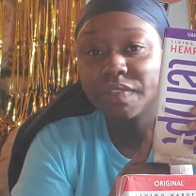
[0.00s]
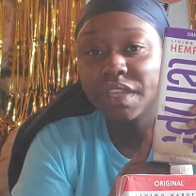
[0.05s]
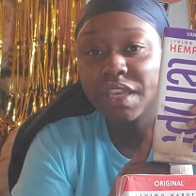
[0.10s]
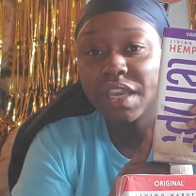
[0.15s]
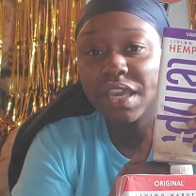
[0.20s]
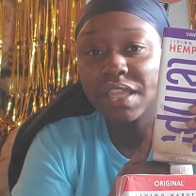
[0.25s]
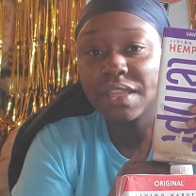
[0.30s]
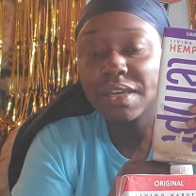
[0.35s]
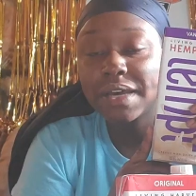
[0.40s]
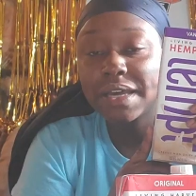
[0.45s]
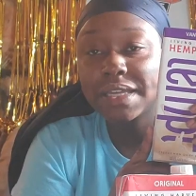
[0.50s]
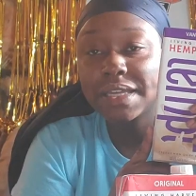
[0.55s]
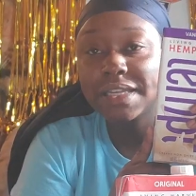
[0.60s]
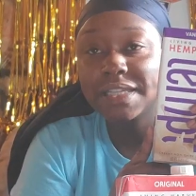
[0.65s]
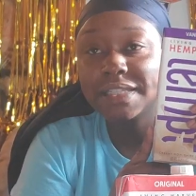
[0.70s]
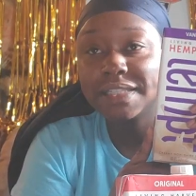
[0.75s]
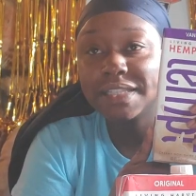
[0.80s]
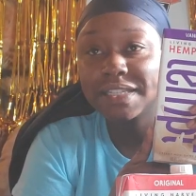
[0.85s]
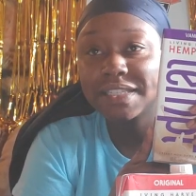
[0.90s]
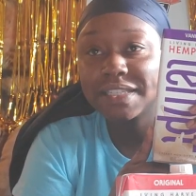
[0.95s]
It uh,
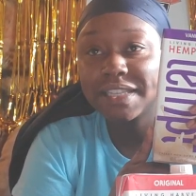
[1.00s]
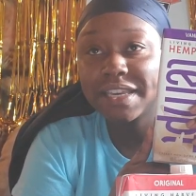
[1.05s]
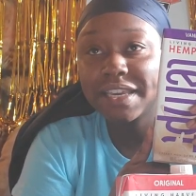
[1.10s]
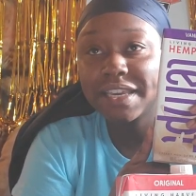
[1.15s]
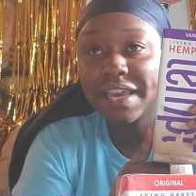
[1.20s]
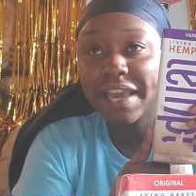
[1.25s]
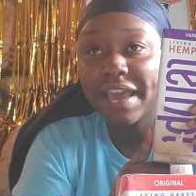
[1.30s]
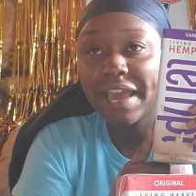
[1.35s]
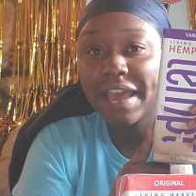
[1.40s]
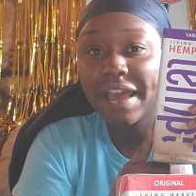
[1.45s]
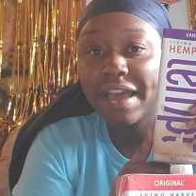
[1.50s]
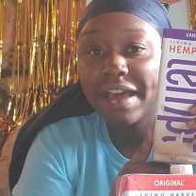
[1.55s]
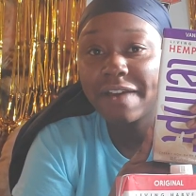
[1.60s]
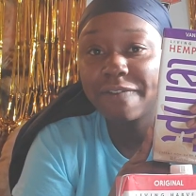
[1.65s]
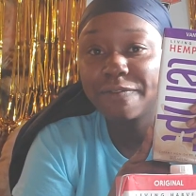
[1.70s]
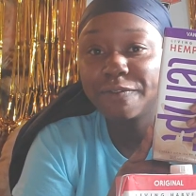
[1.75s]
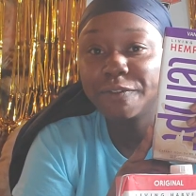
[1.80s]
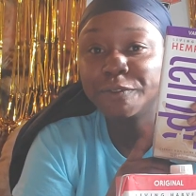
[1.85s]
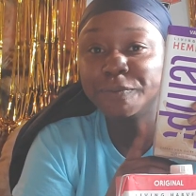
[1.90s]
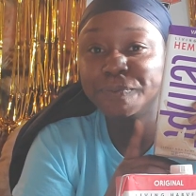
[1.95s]
it doesn't have